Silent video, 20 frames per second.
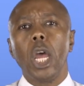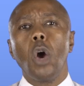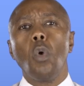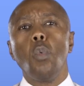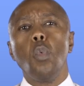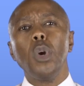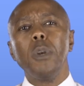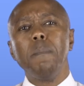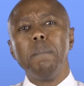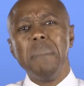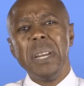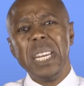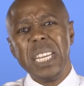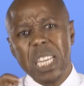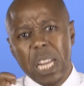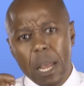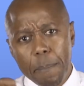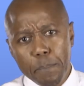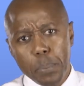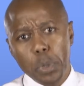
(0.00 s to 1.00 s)
would
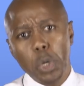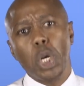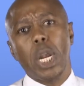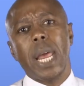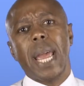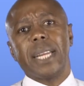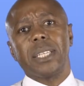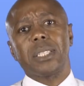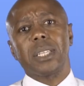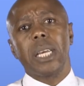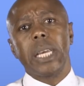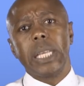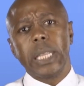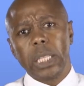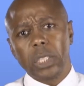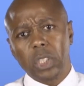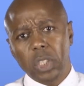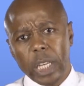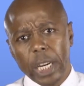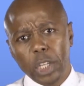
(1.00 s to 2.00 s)
manipulate
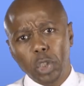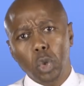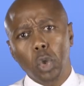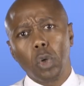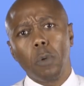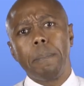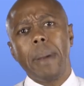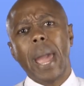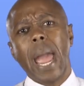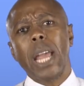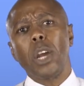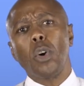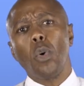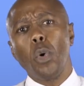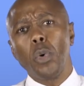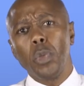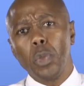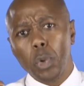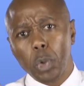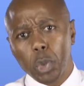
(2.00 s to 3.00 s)
the central bank
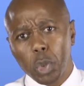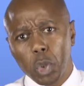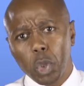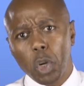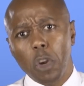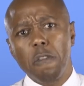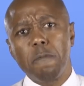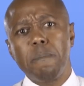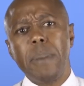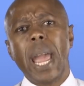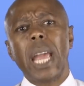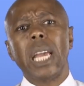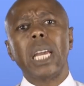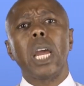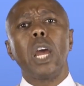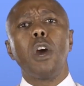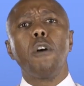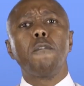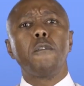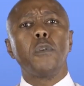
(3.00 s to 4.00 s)
or the Reserve Bank
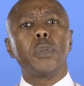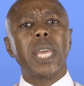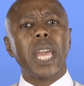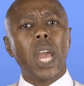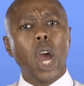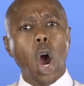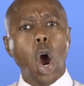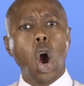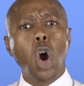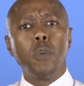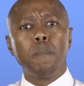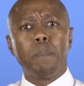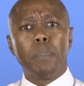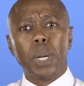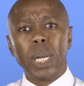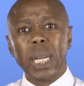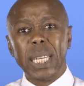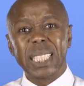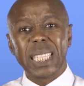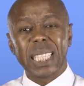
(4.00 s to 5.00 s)
for their own
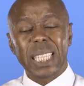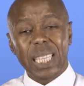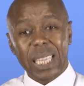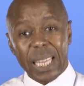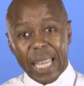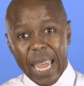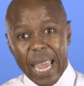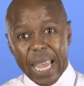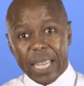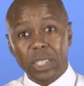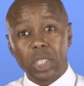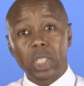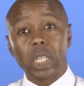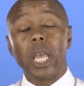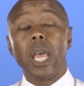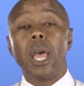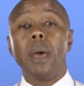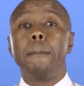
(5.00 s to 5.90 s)
political ends,